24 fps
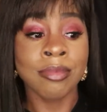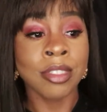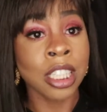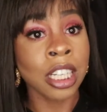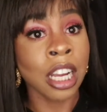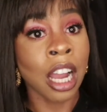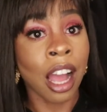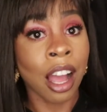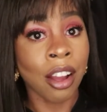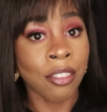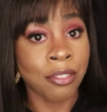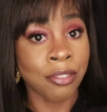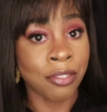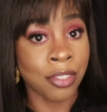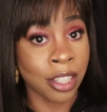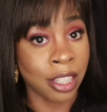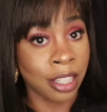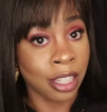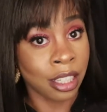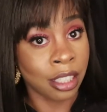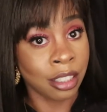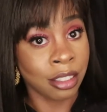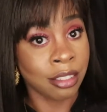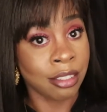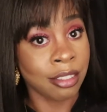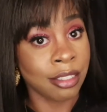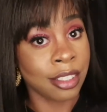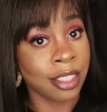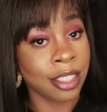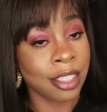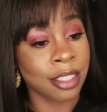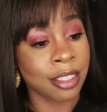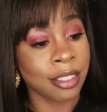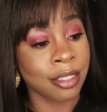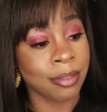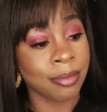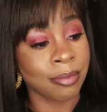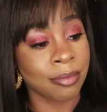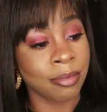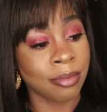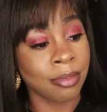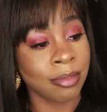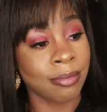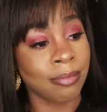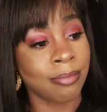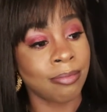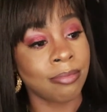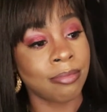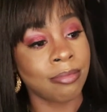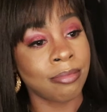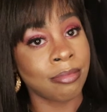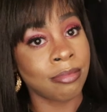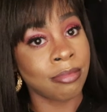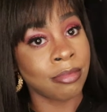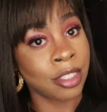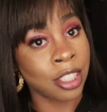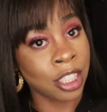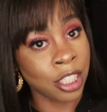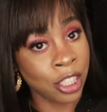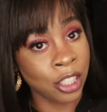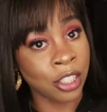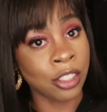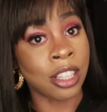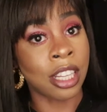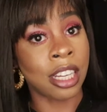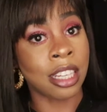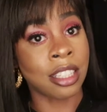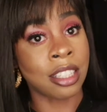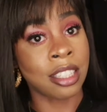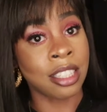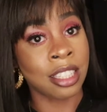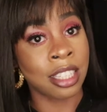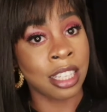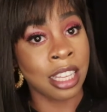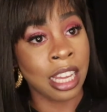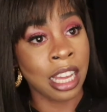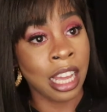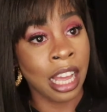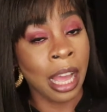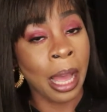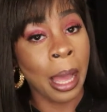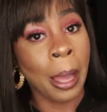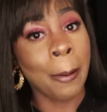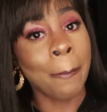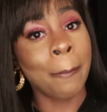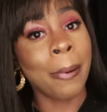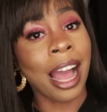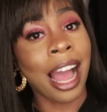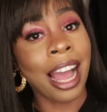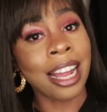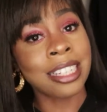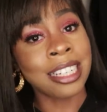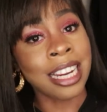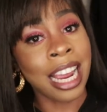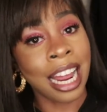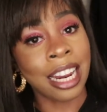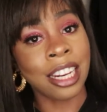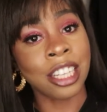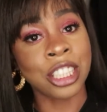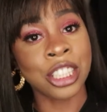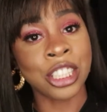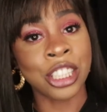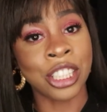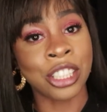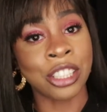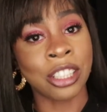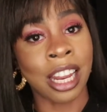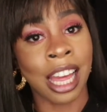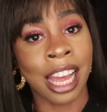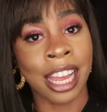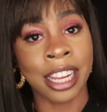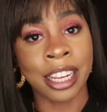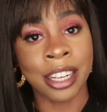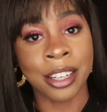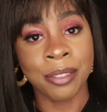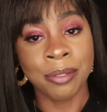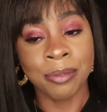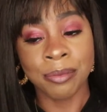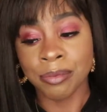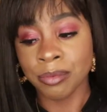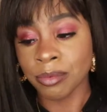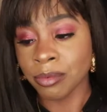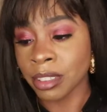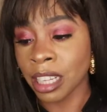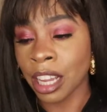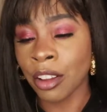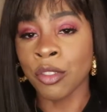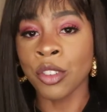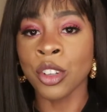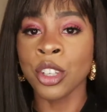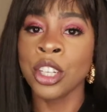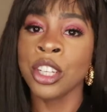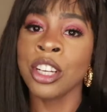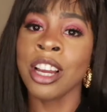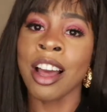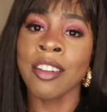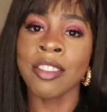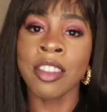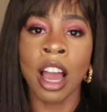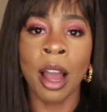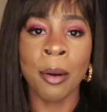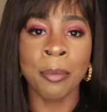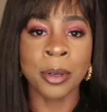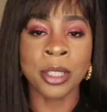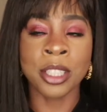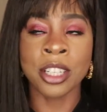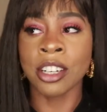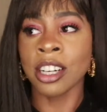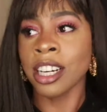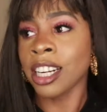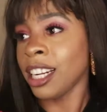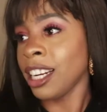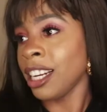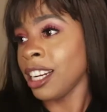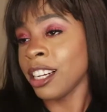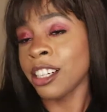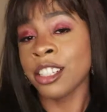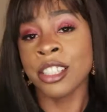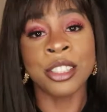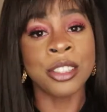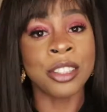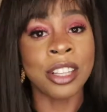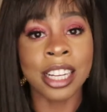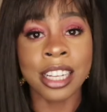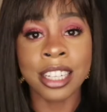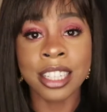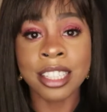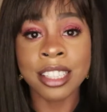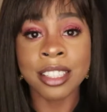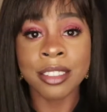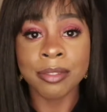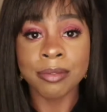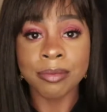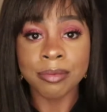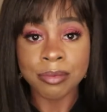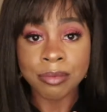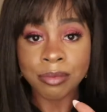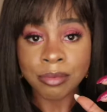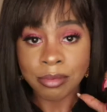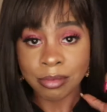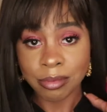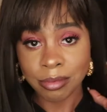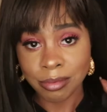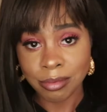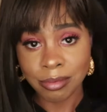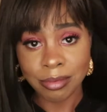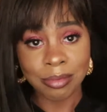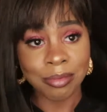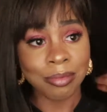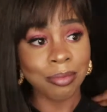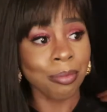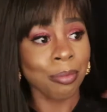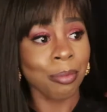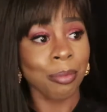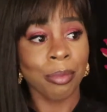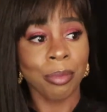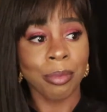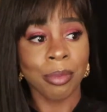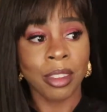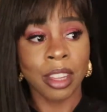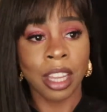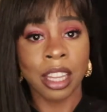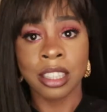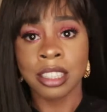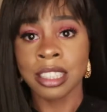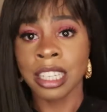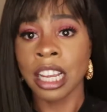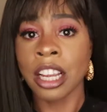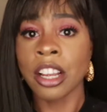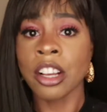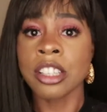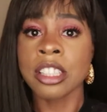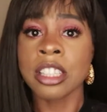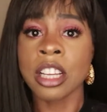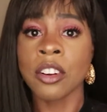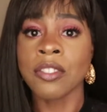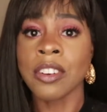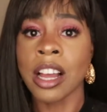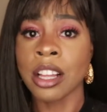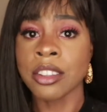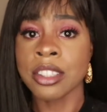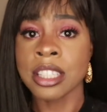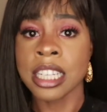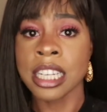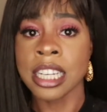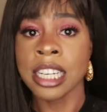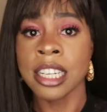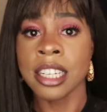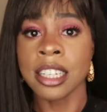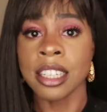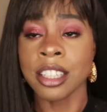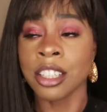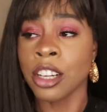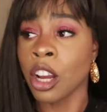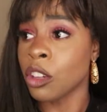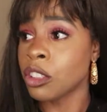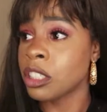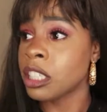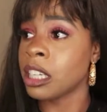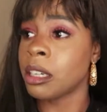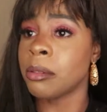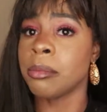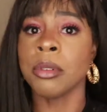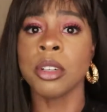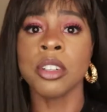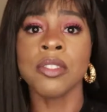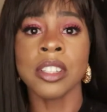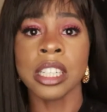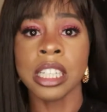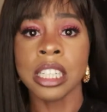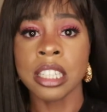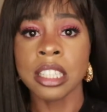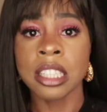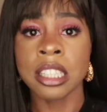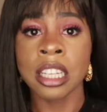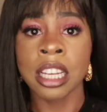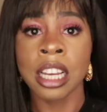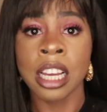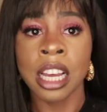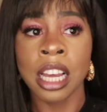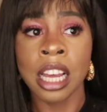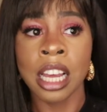confidence to do this, but I challenge you, like, if you do have the opportunity to do this, take yourself out to eat, go to the movies.